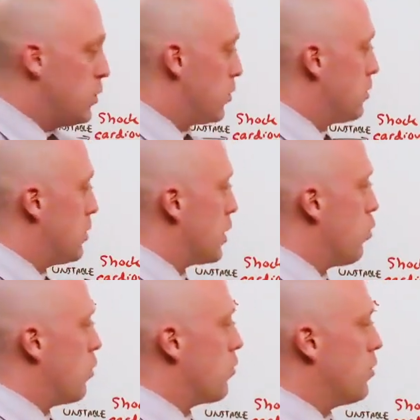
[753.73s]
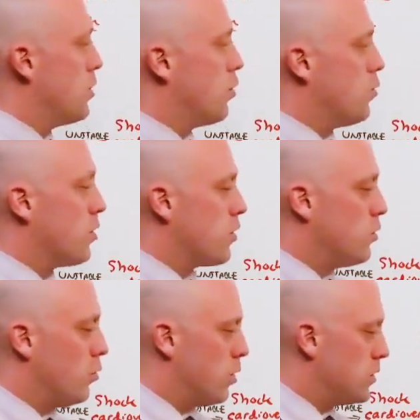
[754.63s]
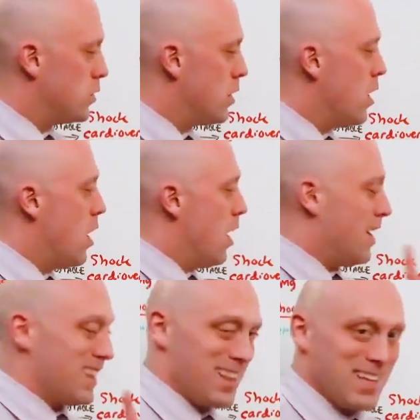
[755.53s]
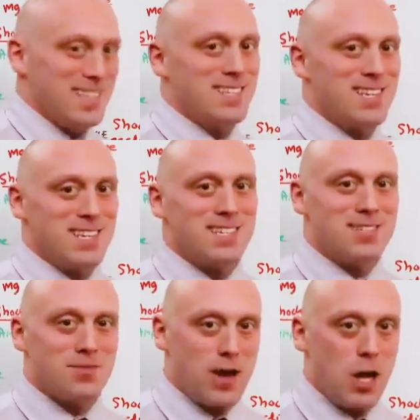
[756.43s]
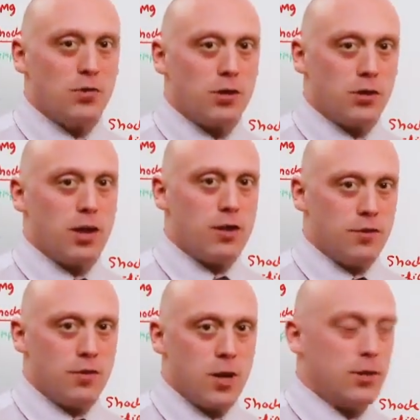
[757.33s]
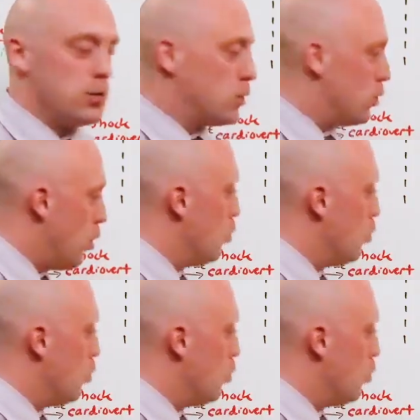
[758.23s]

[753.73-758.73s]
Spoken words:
You can pick warfarin or one of the new ones unless it is valvular AFib, and then you can